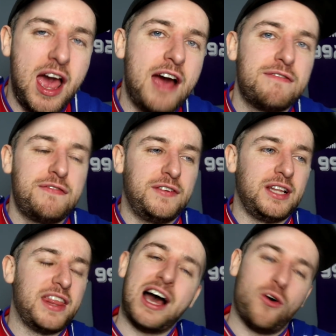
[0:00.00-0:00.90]
everything
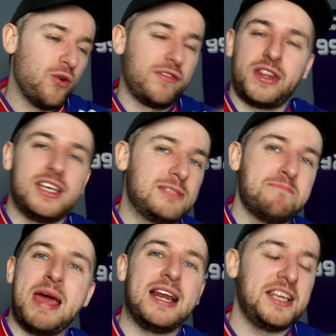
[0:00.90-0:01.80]
like that over these
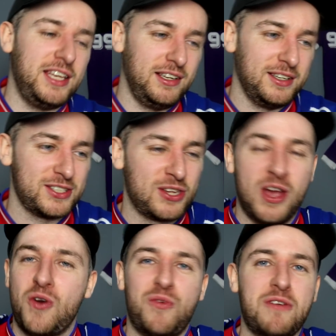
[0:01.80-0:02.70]
many years
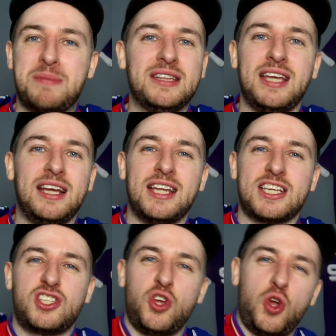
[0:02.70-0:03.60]
we've been doing
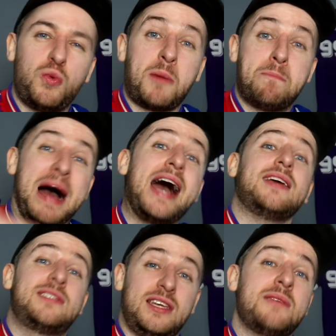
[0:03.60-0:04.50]
this. Now we're
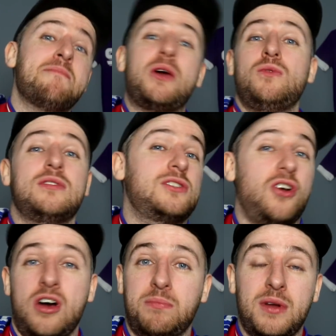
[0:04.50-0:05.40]
back to the
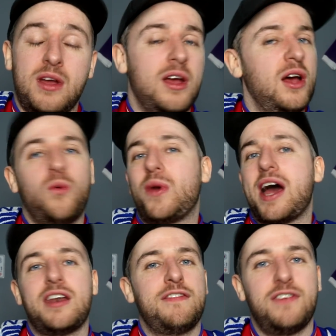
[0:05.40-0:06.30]
mountaintop. We
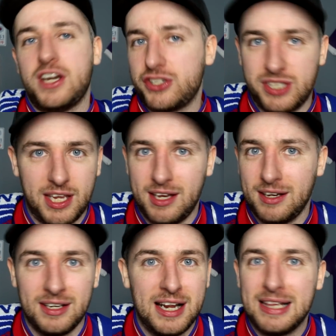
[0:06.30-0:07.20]
only not finished
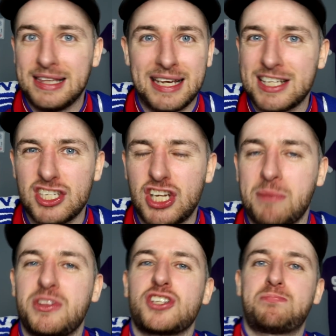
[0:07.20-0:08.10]
there, ladies and
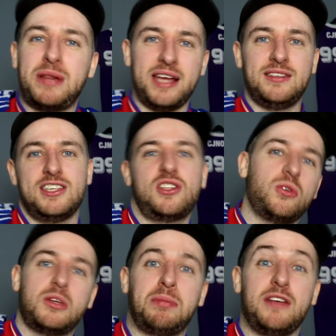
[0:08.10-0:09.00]
gentlemen. There's plenty still
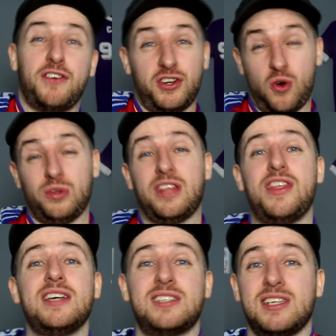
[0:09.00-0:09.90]
to play for not only
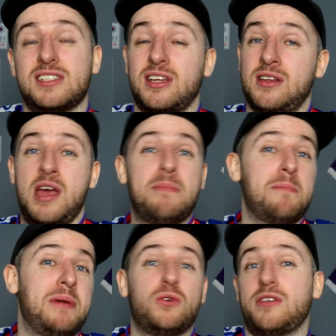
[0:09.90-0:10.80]
this season,
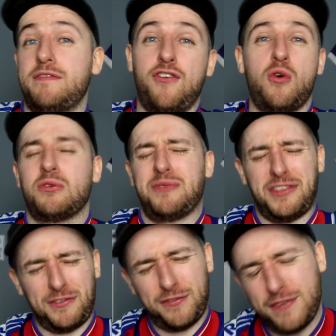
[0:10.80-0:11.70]
but building forward with
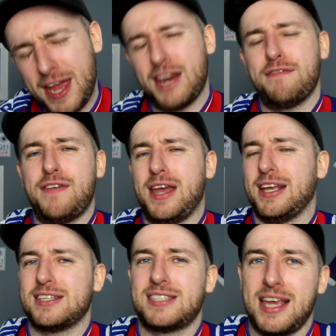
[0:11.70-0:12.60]
this very, very
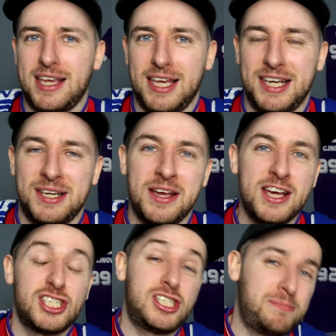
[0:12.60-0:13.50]
exciting,
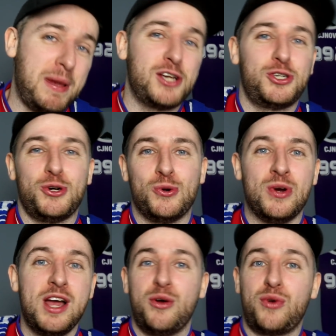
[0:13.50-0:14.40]
special
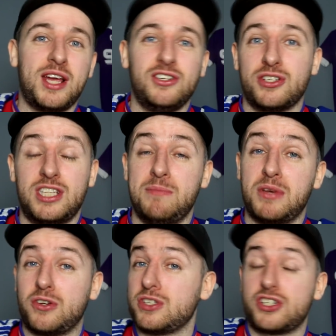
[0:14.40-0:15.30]
Rangers team
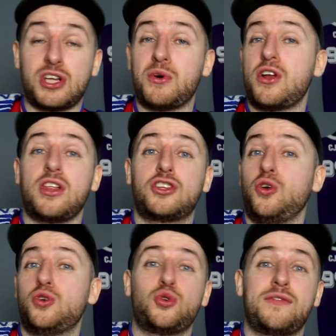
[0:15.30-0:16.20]
because there's still another
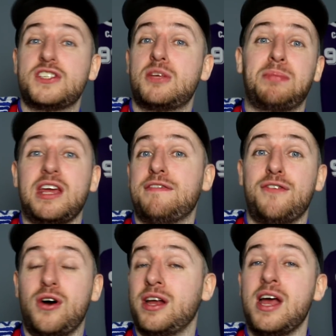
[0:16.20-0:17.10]
two trophies to play
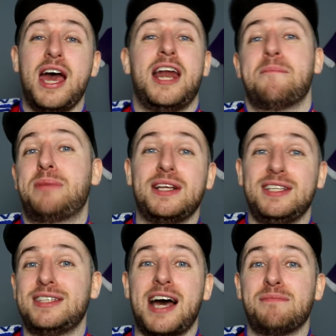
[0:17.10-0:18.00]
for, and I'm
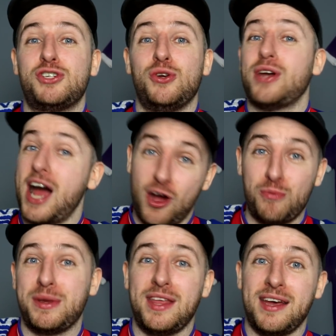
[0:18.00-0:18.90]
pretty damn sure I'll
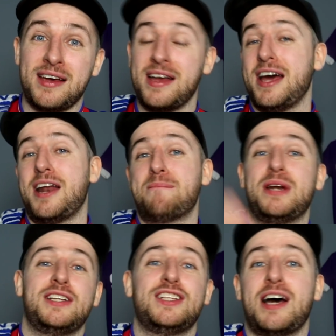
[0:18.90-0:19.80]
be there, and I'm
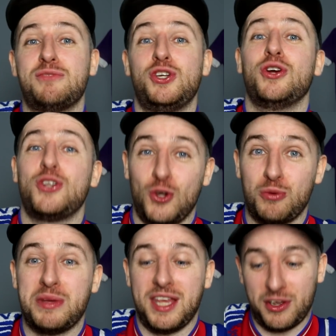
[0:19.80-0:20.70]
pretty damn sure you'll
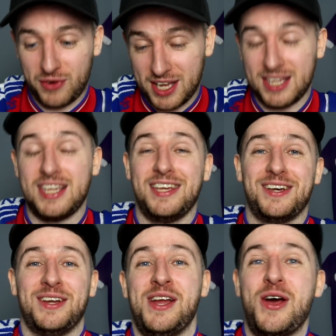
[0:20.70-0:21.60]
be there right
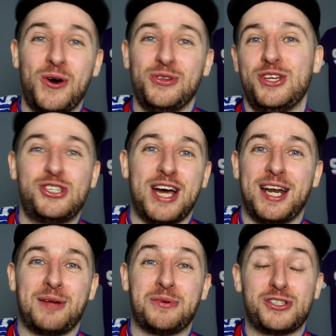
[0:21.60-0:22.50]
here on the
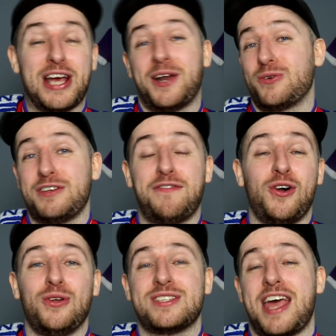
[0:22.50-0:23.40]
channel, channel to
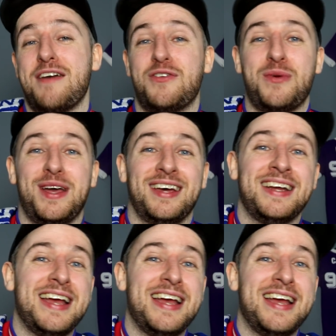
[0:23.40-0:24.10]
follow us everywhere